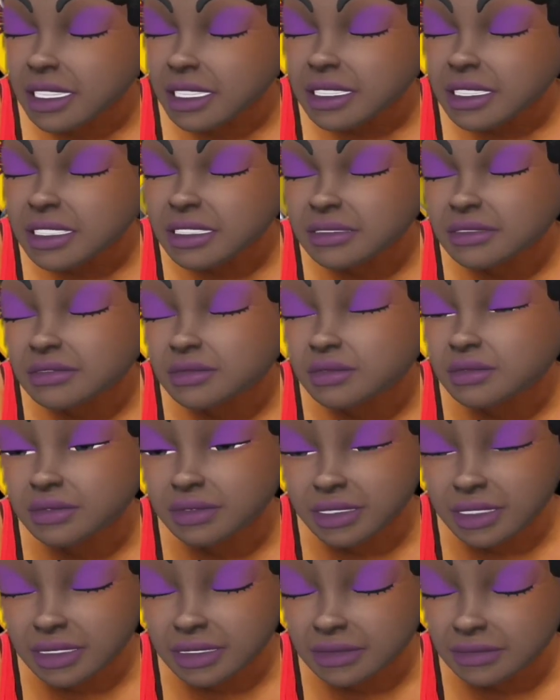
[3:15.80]

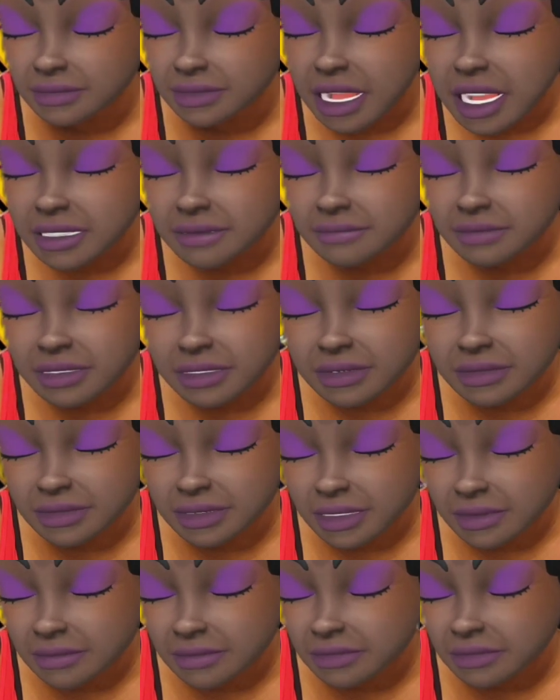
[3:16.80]
Historically, black males
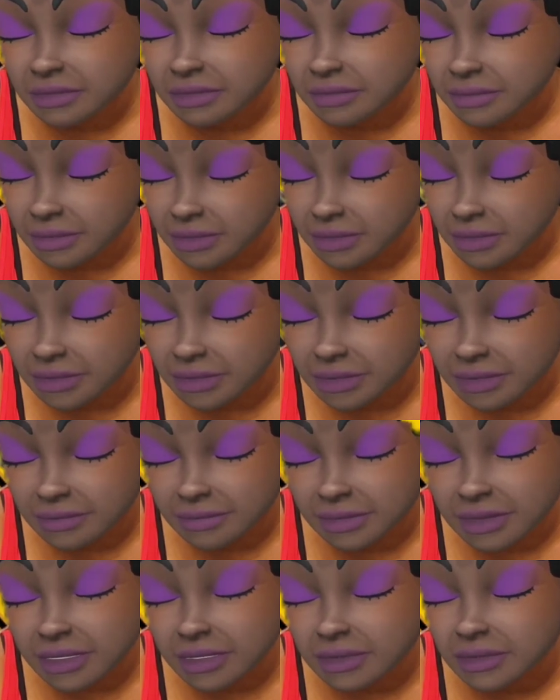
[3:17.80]
have fought
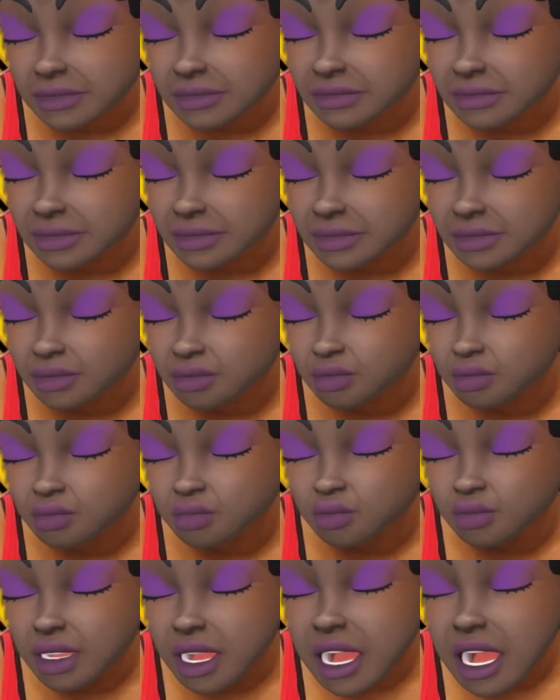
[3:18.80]
being referred
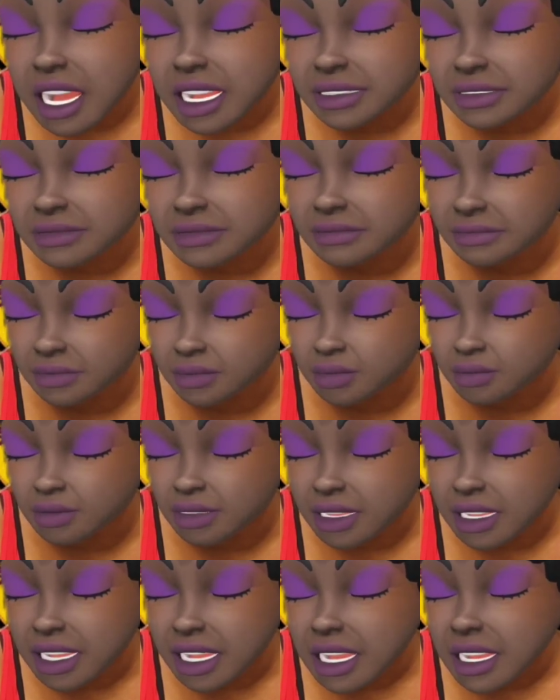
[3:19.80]
to as boy
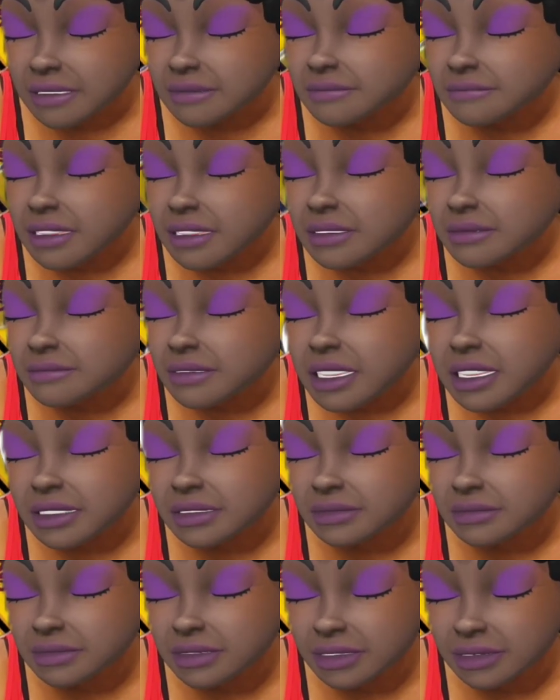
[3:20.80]
by
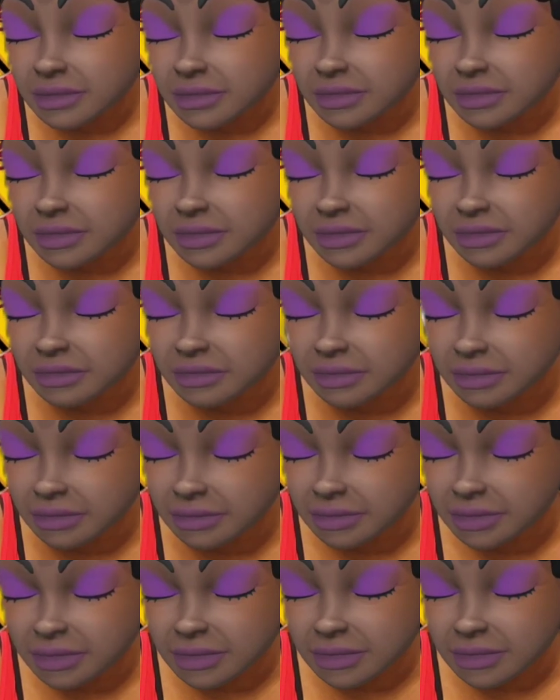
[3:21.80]
white males and
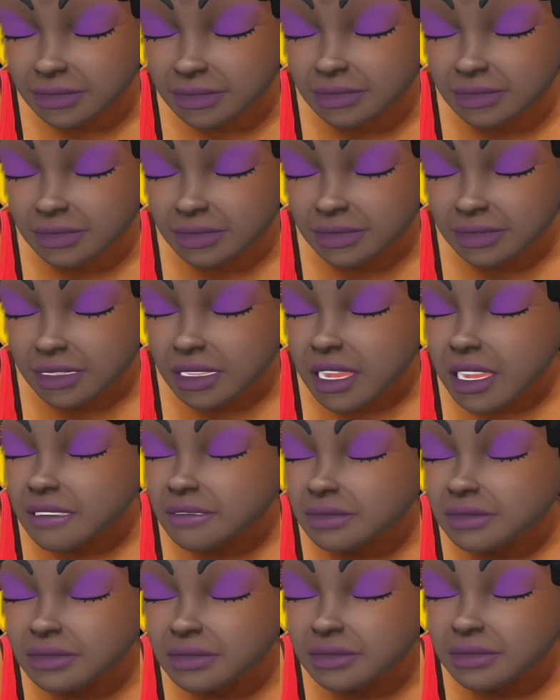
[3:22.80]
females.
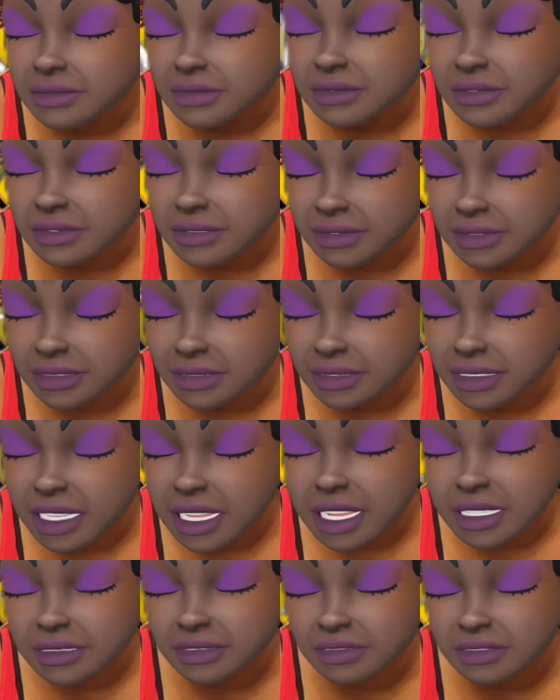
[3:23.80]
Only recently
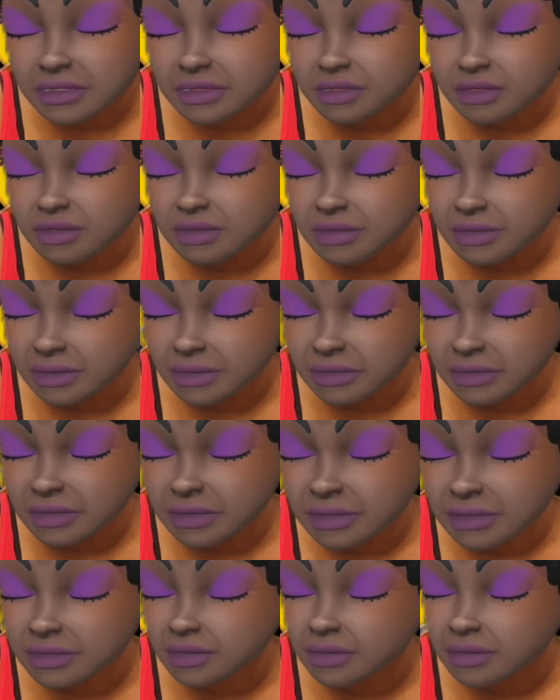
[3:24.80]
has the use of
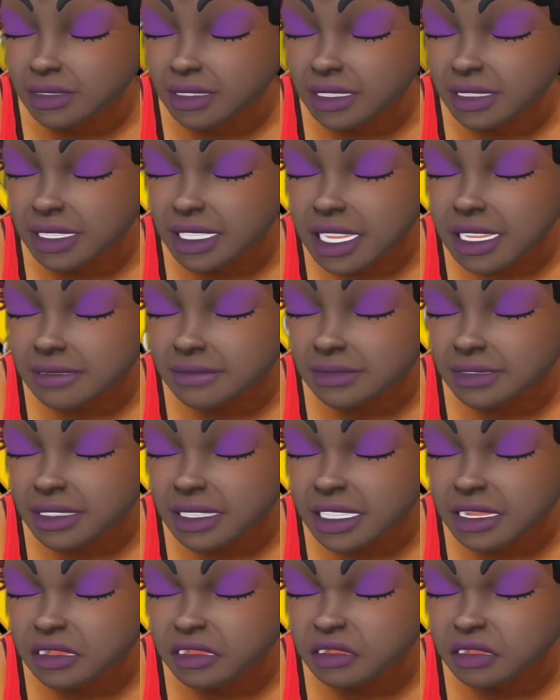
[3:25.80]
this degrading
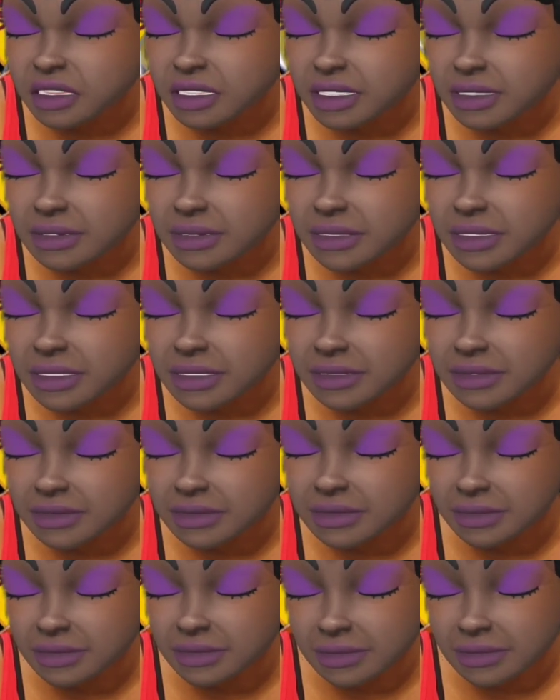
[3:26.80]
application
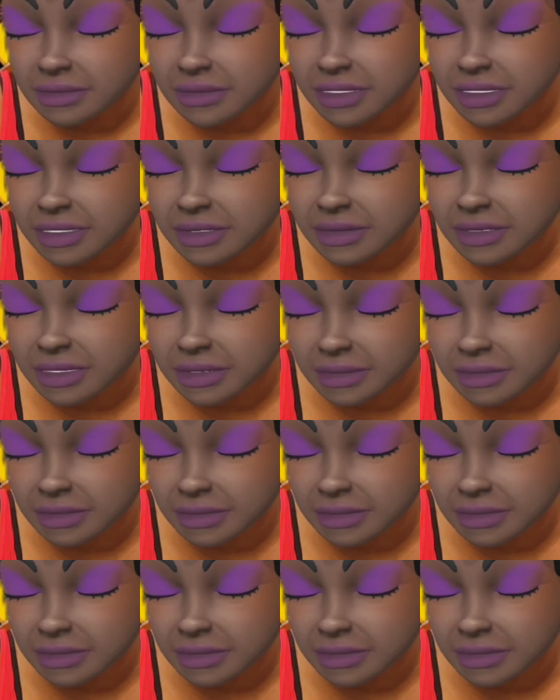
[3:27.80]
ceased to some extent,